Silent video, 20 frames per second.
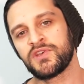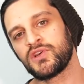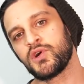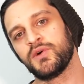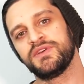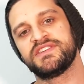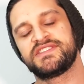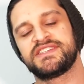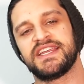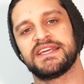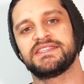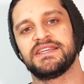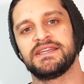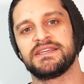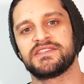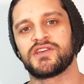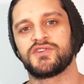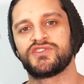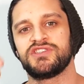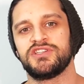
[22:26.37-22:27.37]
Go in the
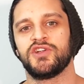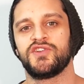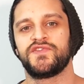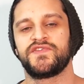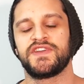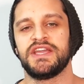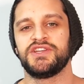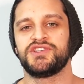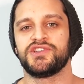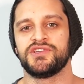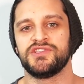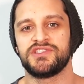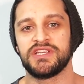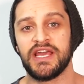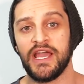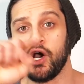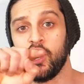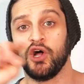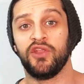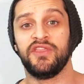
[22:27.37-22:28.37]
settings, go to notifications.
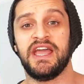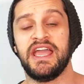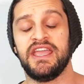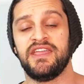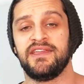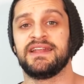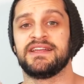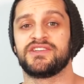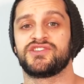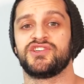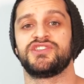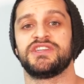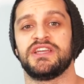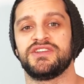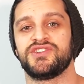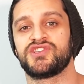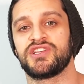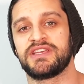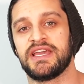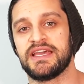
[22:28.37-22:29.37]
On there, you can actually
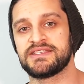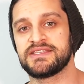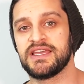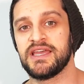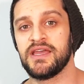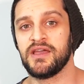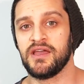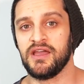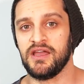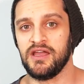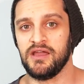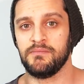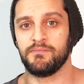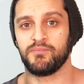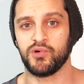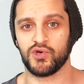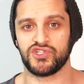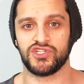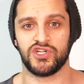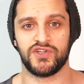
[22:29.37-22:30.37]
change to get um,
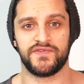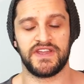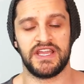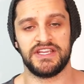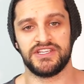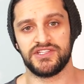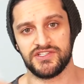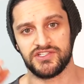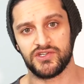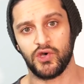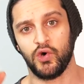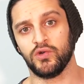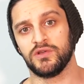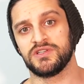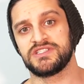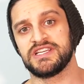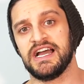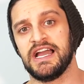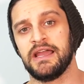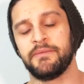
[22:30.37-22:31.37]
push notifications all
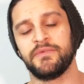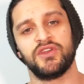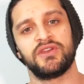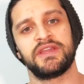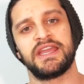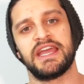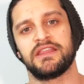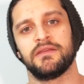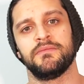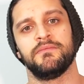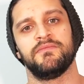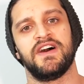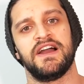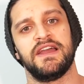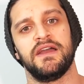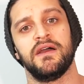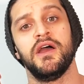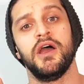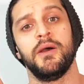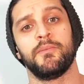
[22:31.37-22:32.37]
the time. You can get them
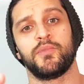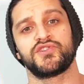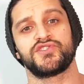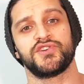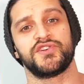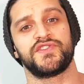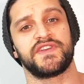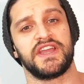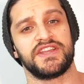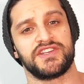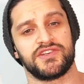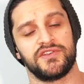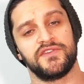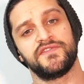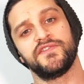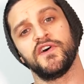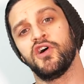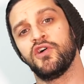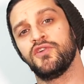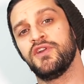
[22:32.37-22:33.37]
via push notification on
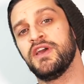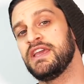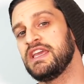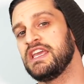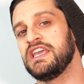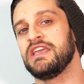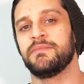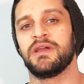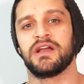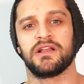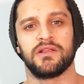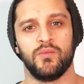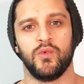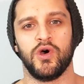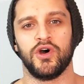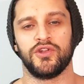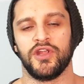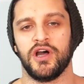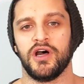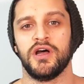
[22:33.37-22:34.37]
your phone, email and
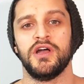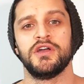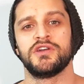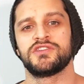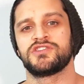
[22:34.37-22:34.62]
whatnot.